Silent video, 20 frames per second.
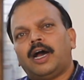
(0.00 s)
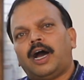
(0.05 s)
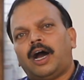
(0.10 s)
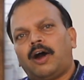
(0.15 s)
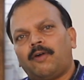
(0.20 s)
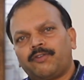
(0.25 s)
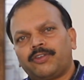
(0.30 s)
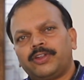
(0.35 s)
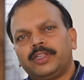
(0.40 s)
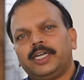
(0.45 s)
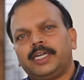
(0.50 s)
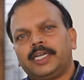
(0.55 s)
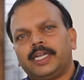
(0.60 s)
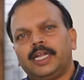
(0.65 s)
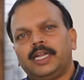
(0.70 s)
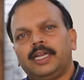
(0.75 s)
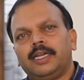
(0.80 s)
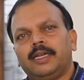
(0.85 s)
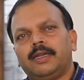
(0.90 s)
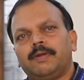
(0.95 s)
After the
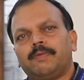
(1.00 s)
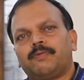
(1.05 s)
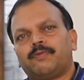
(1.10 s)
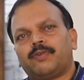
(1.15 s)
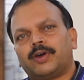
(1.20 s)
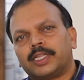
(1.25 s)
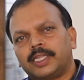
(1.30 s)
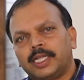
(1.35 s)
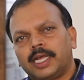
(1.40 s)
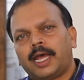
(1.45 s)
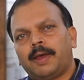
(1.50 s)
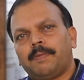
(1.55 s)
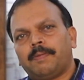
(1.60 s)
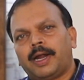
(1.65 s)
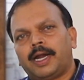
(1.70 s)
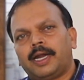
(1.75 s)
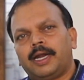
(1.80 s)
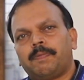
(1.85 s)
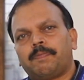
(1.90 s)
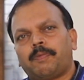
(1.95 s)
10, further I am
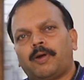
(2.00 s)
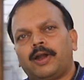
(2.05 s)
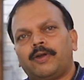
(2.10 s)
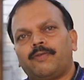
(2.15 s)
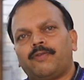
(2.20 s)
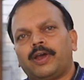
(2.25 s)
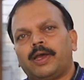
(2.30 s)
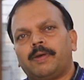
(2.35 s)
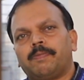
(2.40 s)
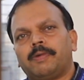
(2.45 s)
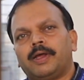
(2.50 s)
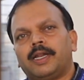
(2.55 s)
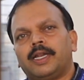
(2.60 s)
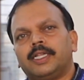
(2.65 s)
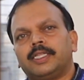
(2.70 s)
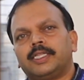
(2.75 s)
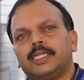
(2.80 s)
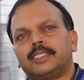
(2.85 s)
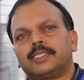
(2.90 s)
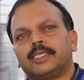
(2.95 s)
added 0.5
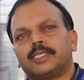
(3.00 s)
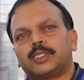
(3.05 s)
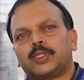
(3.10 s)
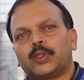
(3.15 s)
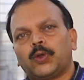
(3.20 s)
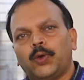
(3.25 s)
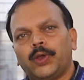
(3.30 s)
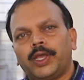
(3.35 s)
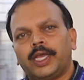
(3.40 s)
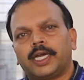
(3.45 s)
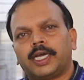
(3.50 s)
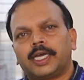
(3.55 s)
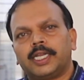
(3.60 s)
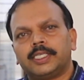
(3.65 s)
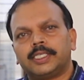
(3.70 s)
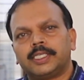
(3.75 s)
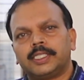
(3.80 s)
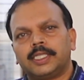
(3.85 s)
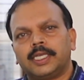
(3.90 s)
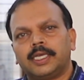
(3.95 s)
ml. There is a slow
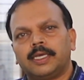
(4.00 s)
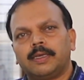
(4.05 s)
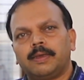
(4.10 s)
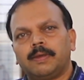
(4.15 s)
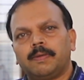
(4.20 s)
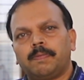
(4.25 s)
increase in the